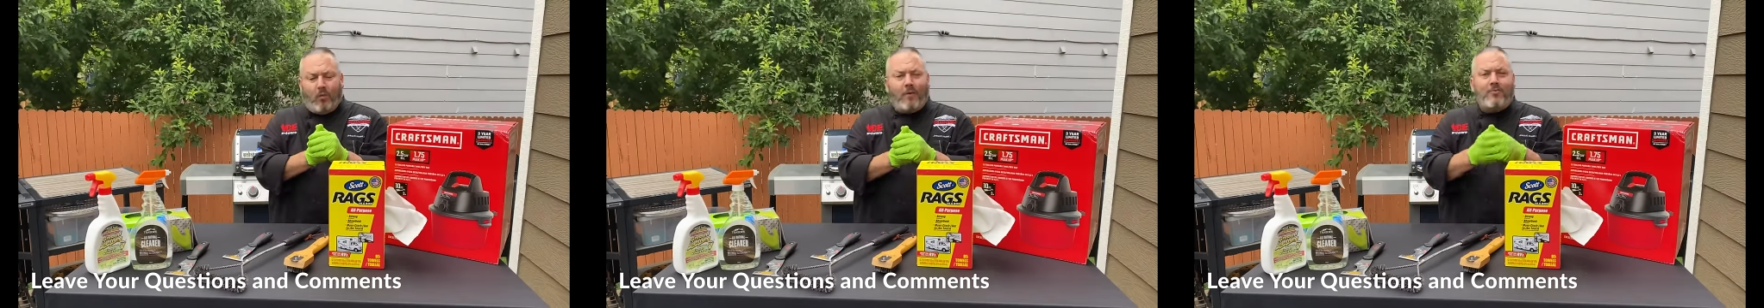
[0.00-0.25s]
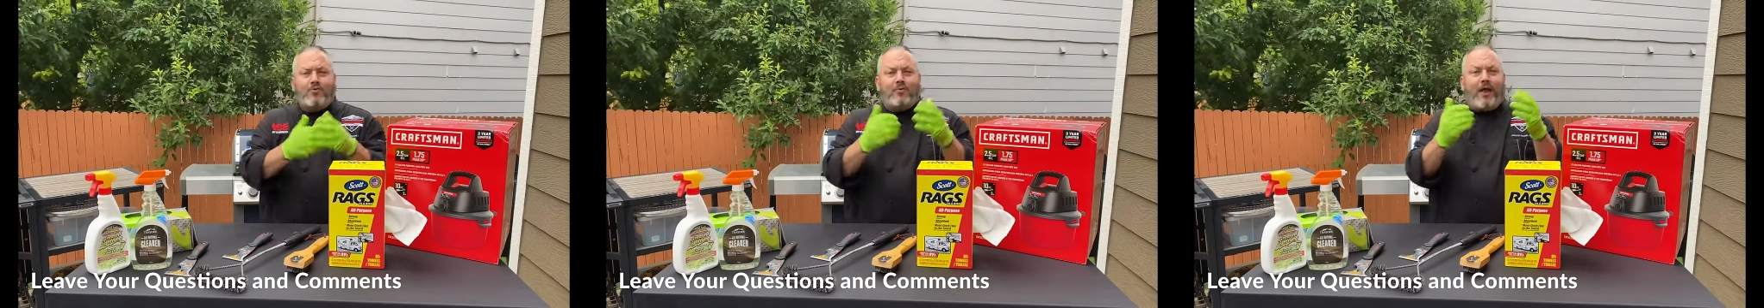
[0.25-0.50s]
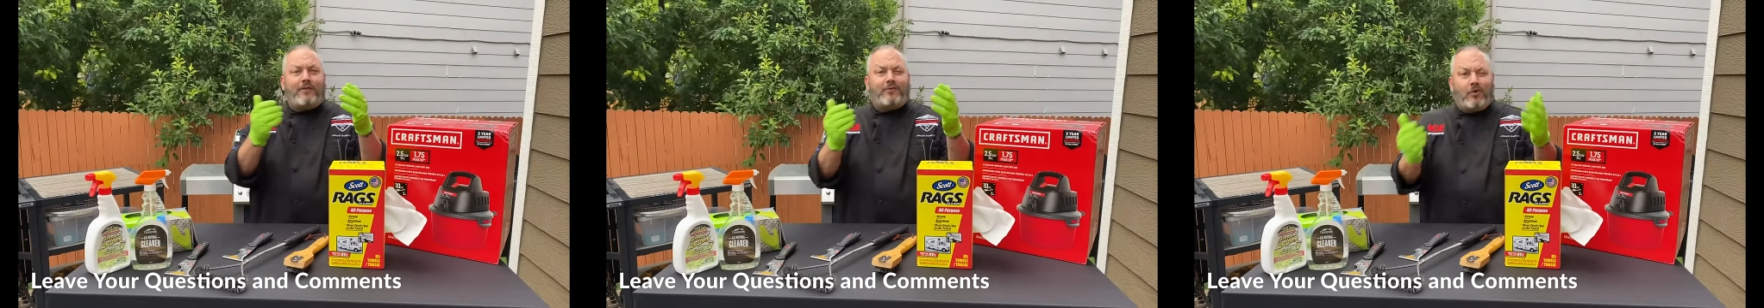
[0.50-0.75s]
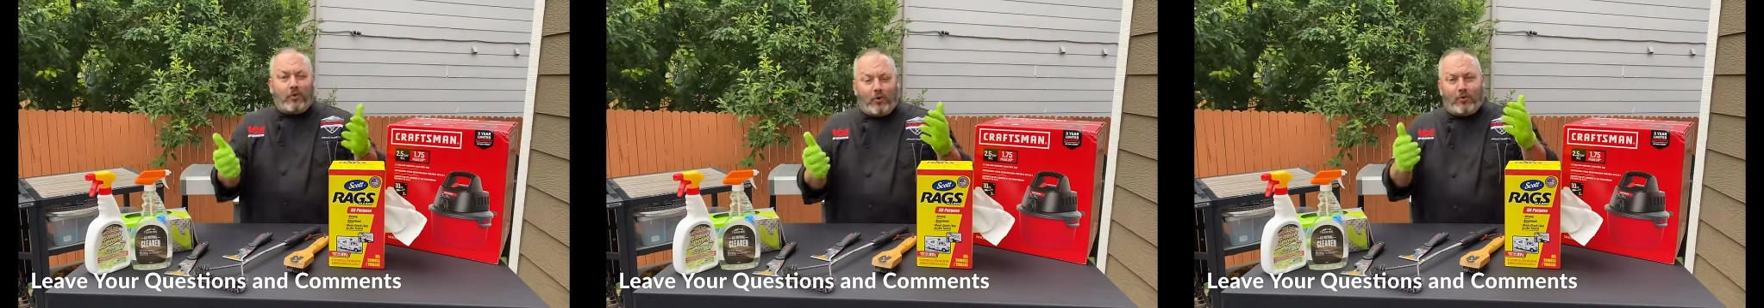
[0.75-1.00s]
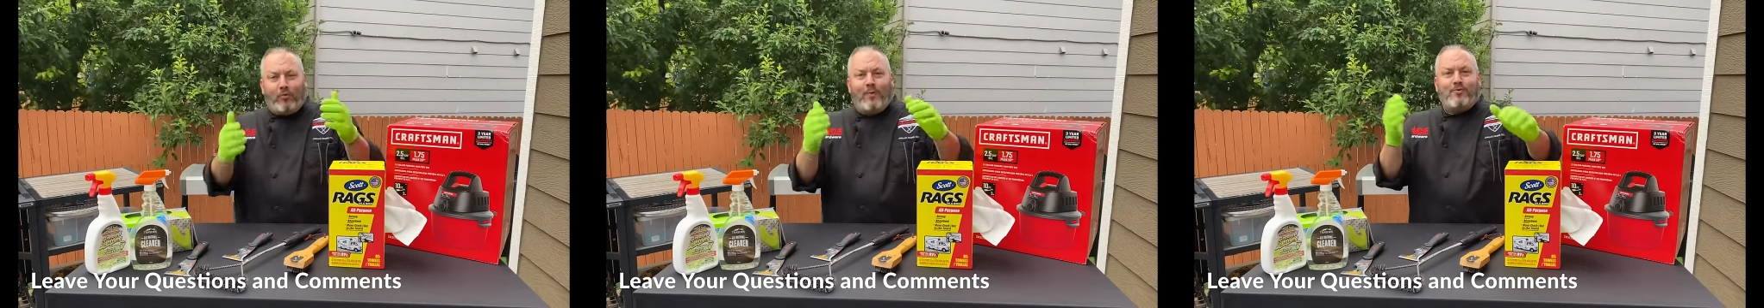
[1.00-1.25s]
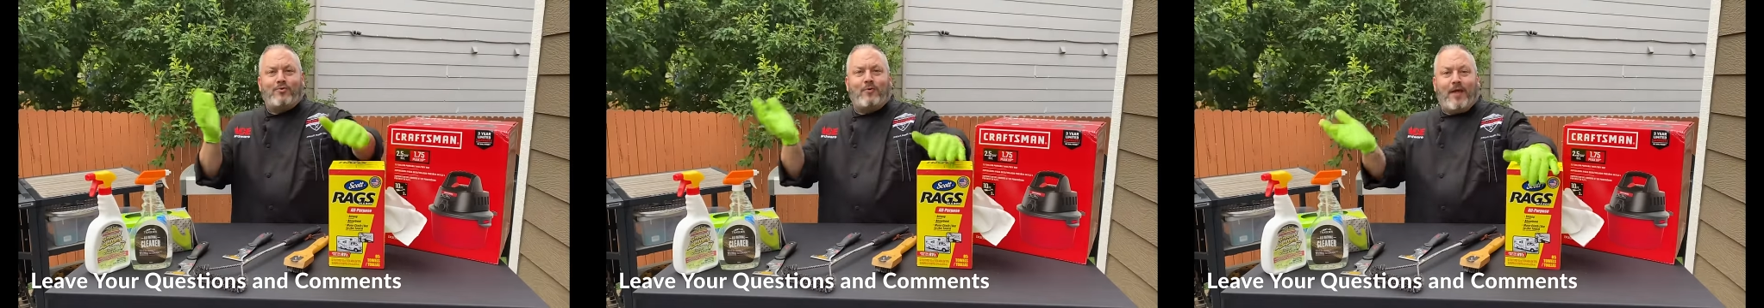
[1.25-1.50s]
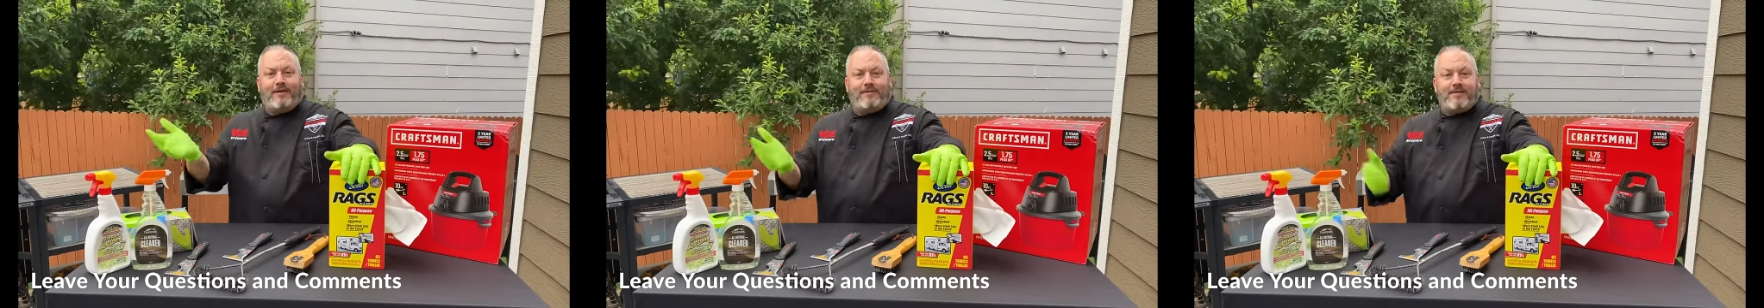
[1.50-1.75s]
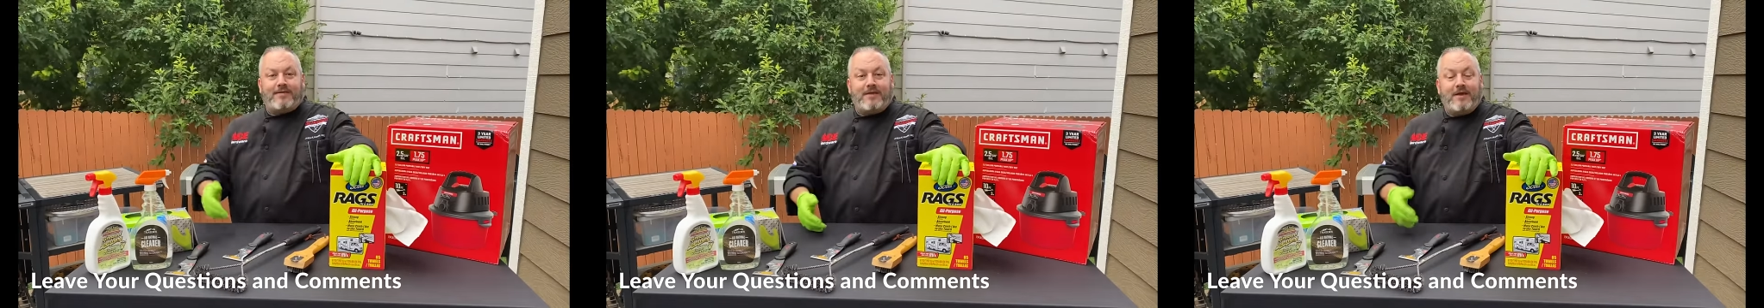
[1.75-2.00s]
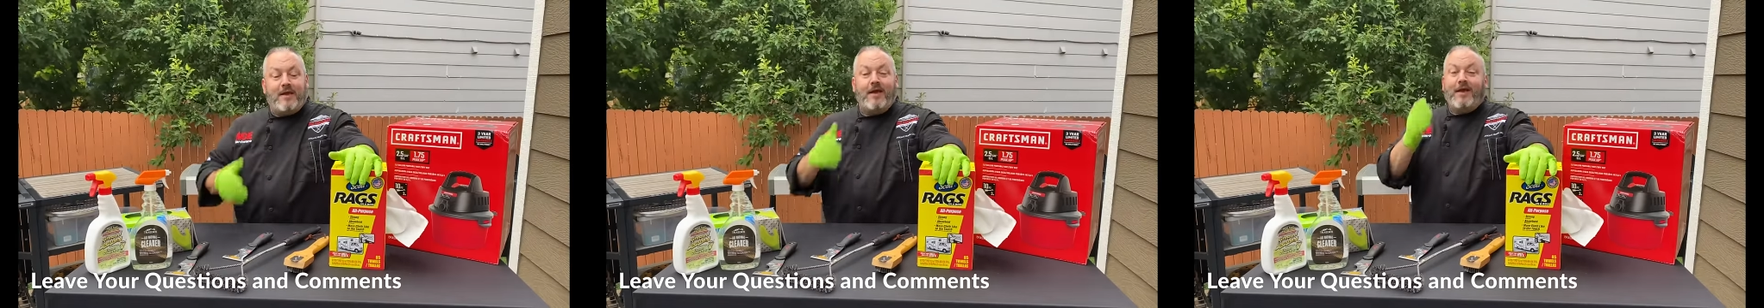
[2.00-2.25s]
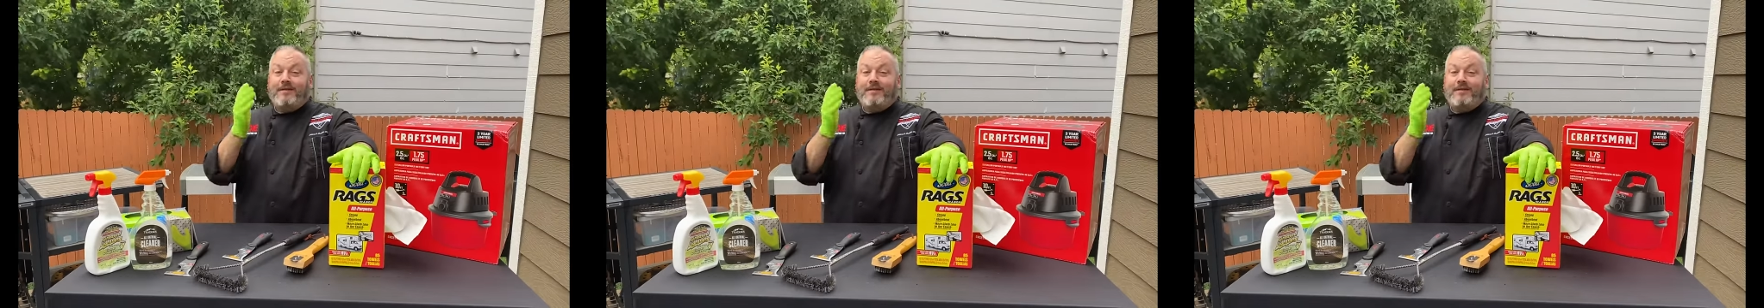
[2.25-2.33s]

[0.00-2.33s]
what would you like to learn? What would you like to see?